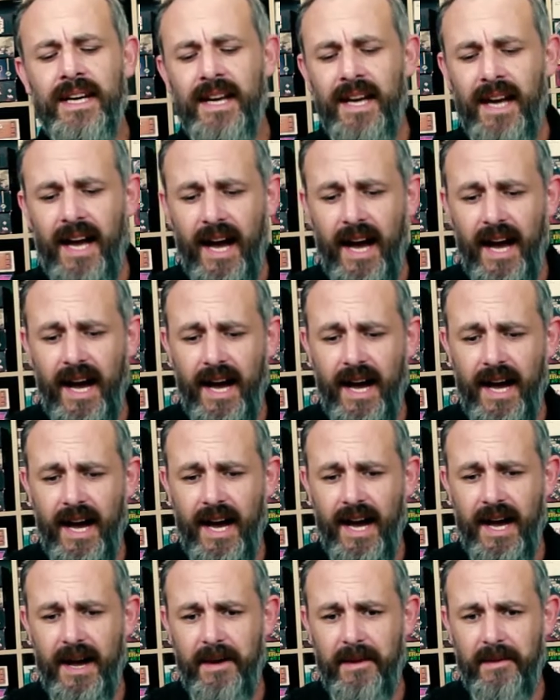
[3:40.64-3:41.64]

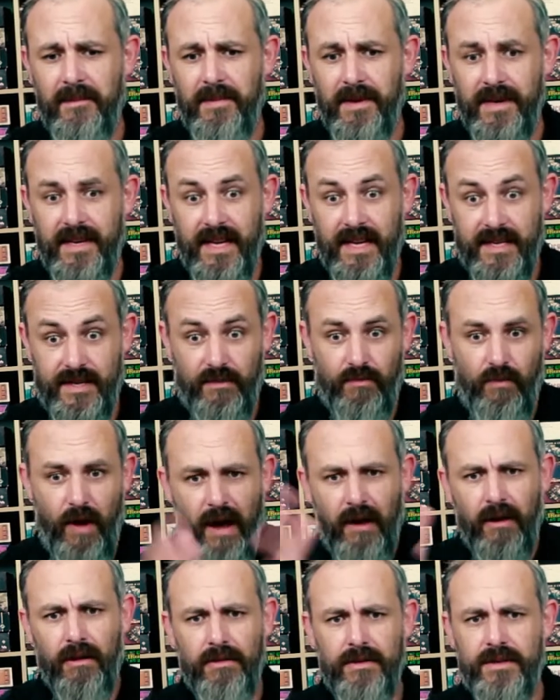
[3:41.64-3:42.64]
But it's a
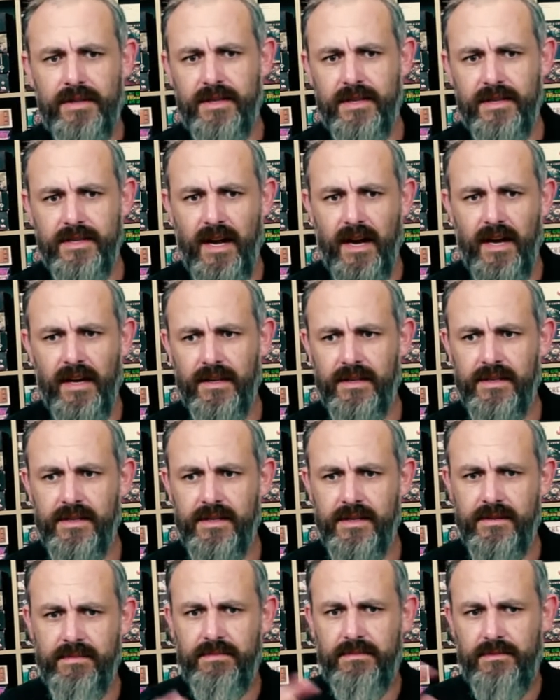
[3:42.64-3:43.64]

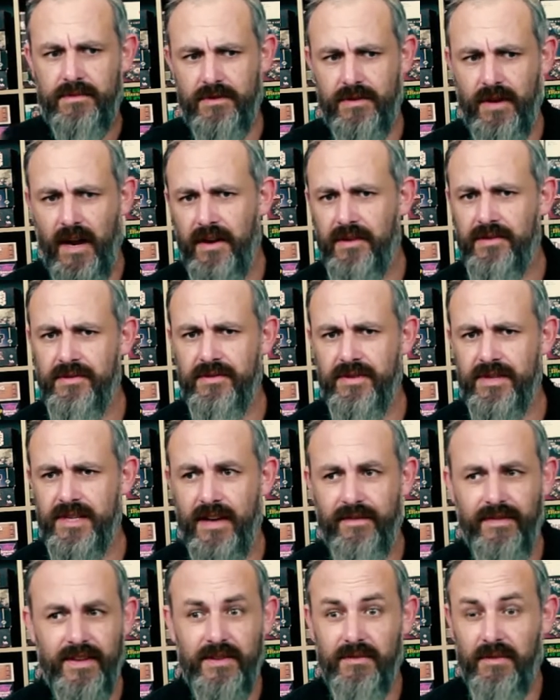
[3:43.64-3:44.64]
world-sized dinosaur
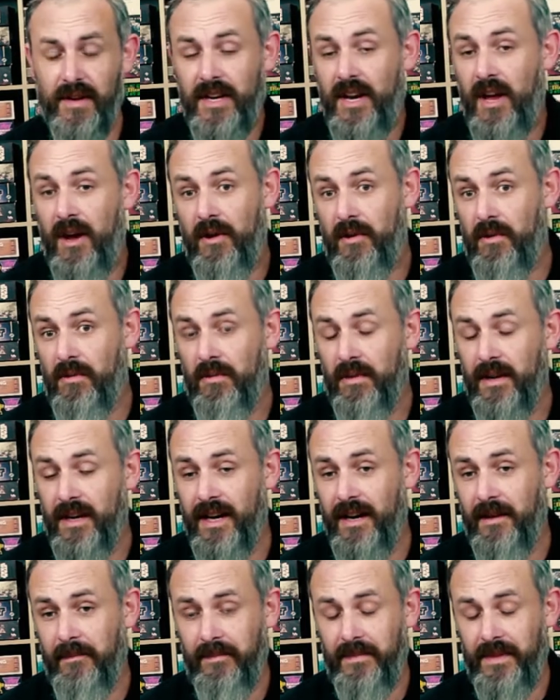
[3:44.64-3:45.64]
stuff. That's all I know.
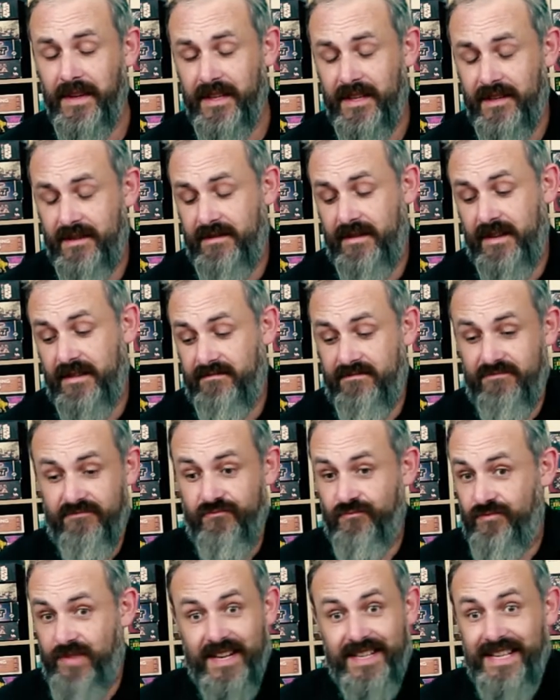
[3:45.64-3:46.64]

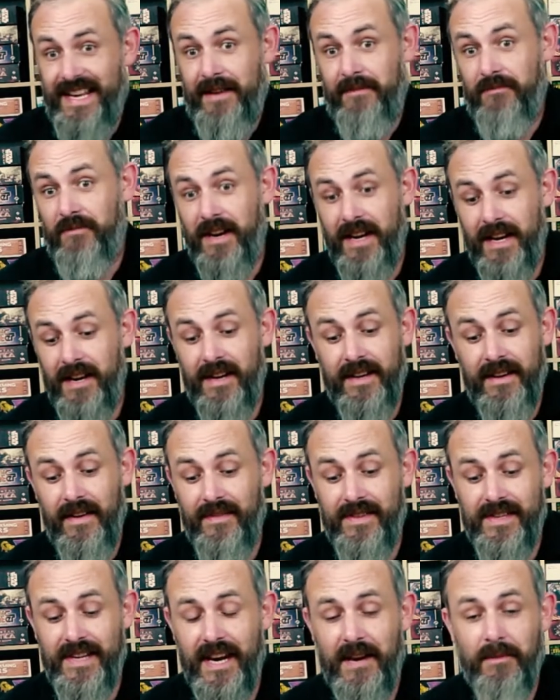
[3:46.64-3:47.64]
That's it, really. I
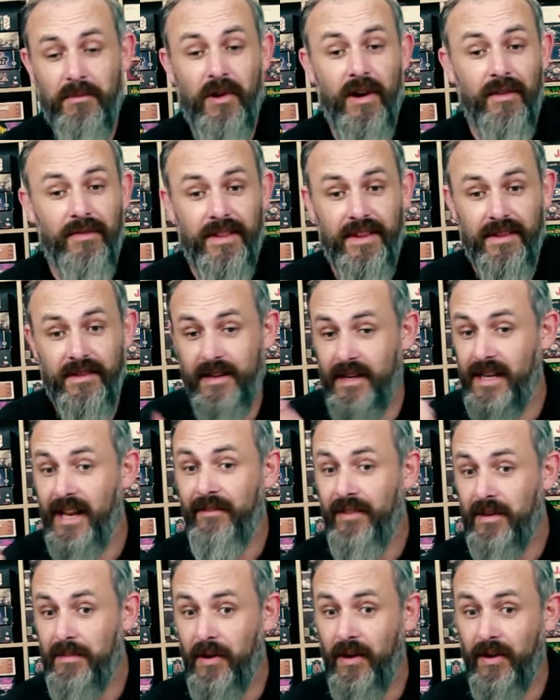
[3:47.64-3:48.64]
haven't seen any more of them. The
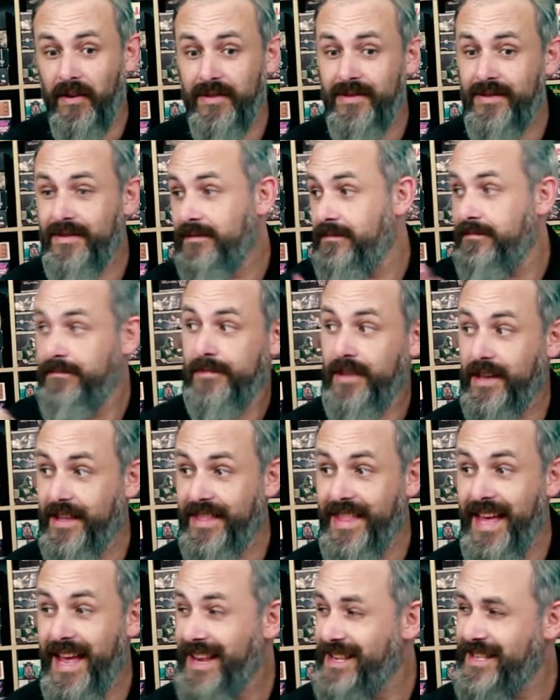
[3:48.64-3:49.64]
lovely box. Look
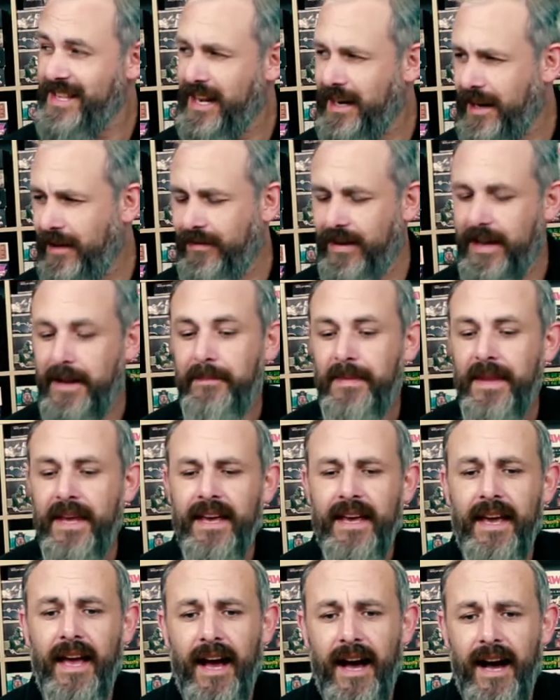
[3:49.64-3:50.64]
at that, isn't that lovely?
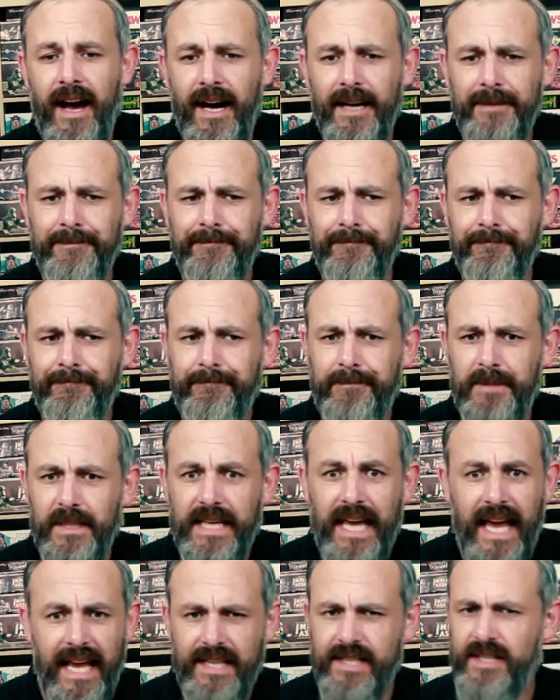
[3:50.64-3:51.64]
But
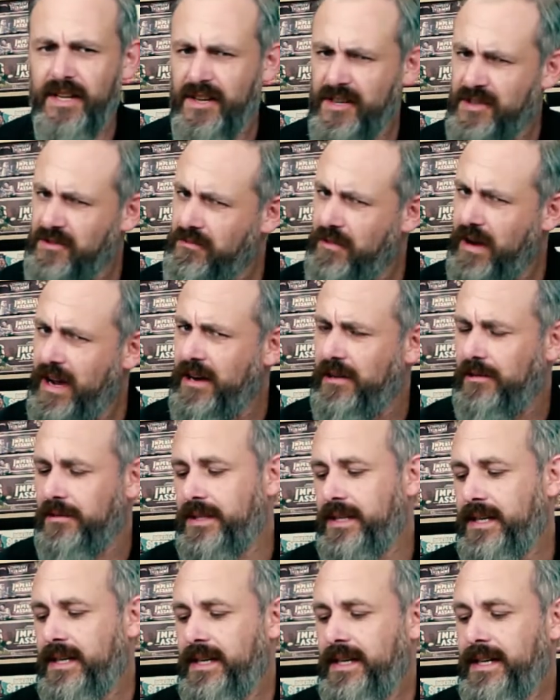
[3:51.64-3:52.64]
yes, Dinosaur
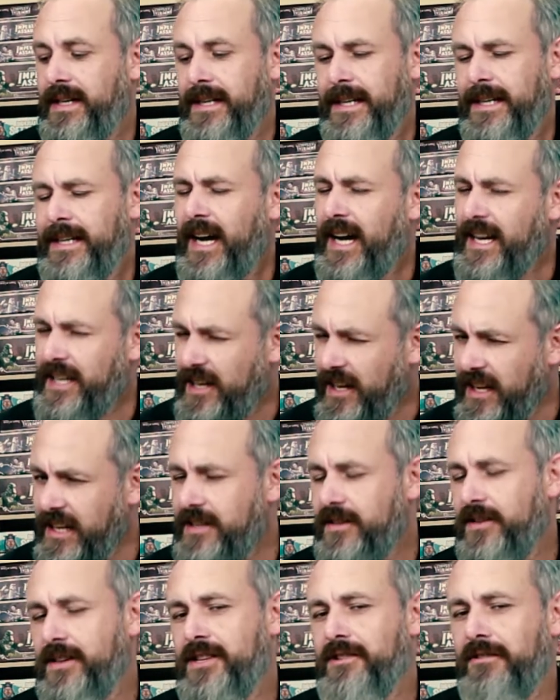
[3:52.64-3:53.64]
World. I like
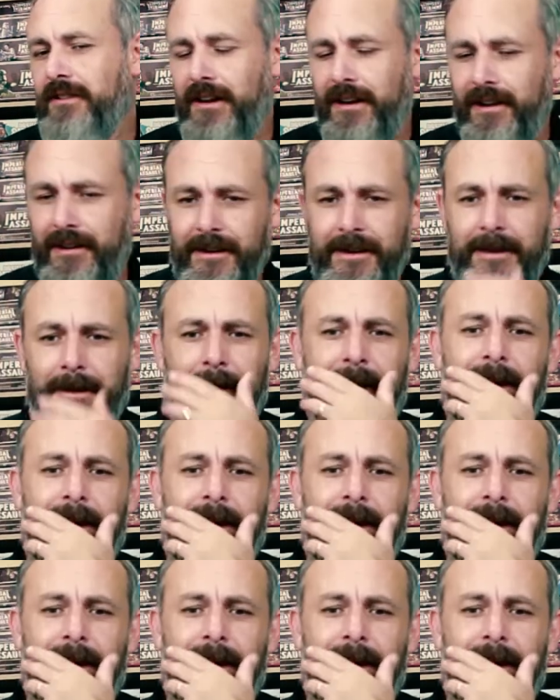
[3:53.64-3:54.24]
Dinosaur Island.